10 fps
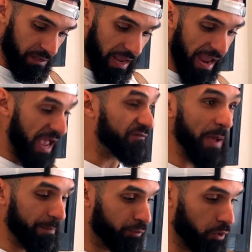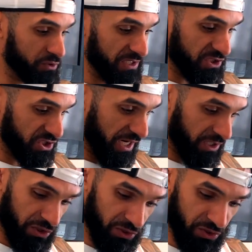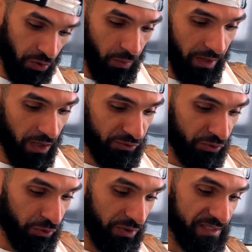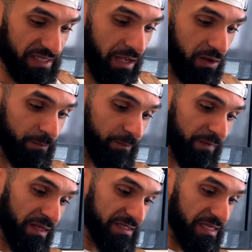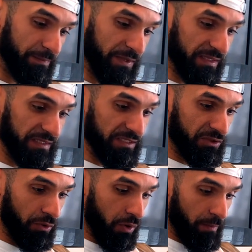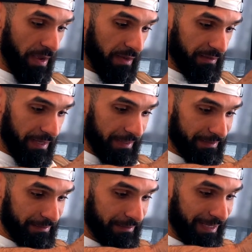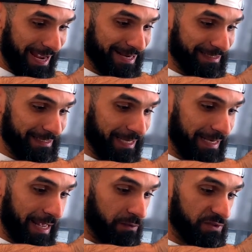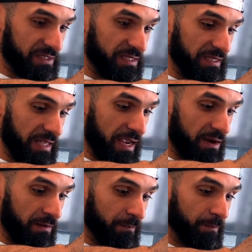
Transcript: I have my protein shaker. So what I'll do is I'll typically throw about like eight to ten ounces in there.